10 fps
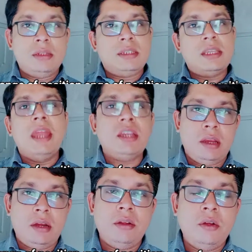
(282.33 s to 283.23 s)
said
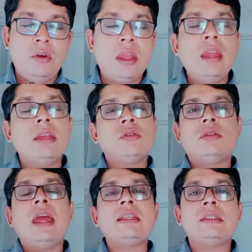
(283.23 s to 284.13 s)
here. Okay,
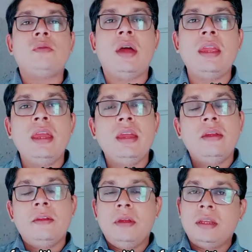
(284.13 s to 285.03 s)
so that's why
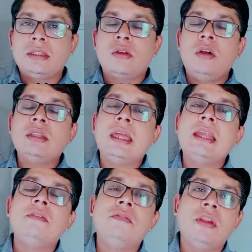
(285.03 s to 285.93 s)
it is called
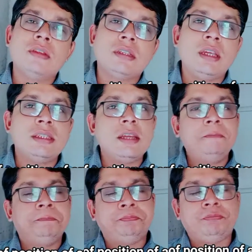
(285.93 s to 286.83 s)
that velocity is
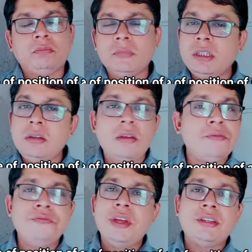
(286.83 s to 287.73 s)
a
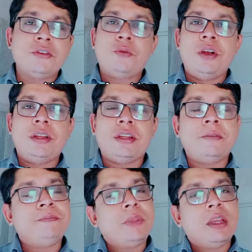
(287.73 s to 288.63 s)
vector quantity.
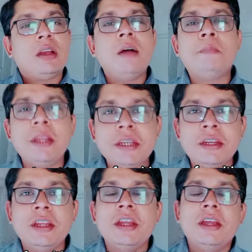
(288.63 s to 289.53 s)

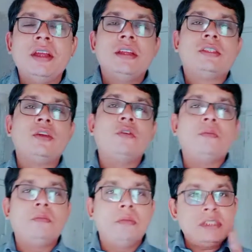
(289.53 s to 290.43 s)
Completed.
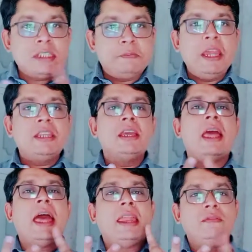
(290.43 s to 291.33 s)
So speed
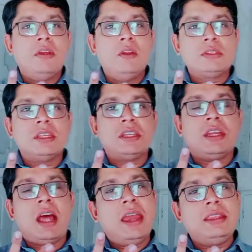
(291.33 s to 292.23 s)
and
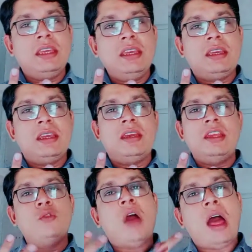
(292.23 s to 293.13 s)
velocity, I
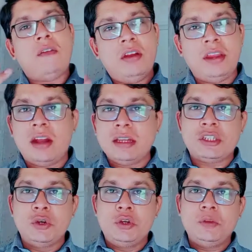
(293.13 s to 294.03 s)
think you have already
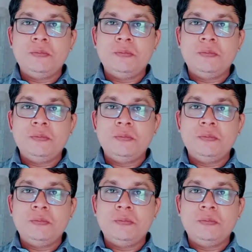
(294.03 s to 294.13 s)
understood.